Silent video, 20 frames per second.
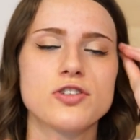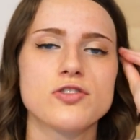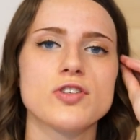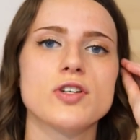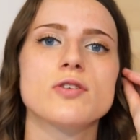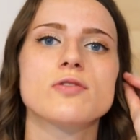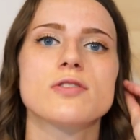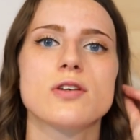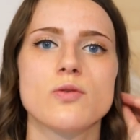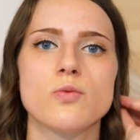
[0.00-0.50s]

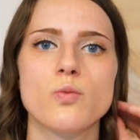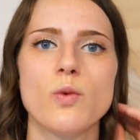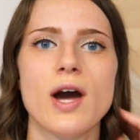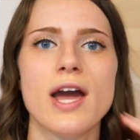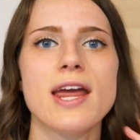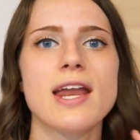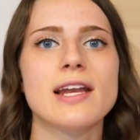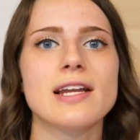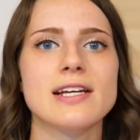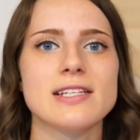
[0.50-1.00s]
strokes in
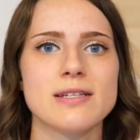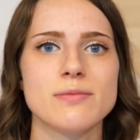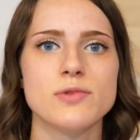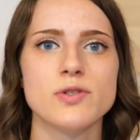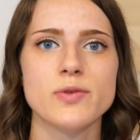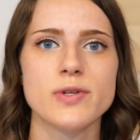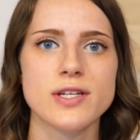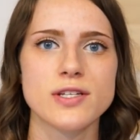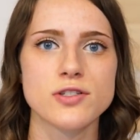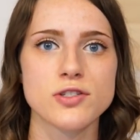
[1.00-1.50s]
white unless I'm
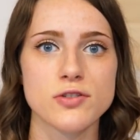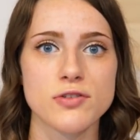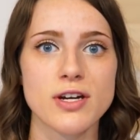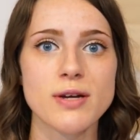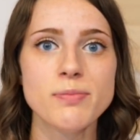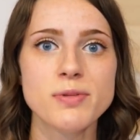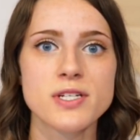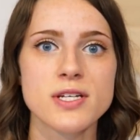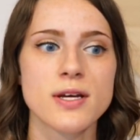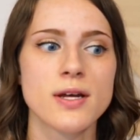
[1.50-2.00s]
doing
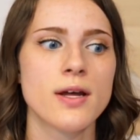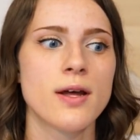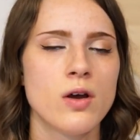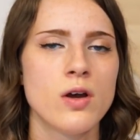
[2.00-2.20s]
script.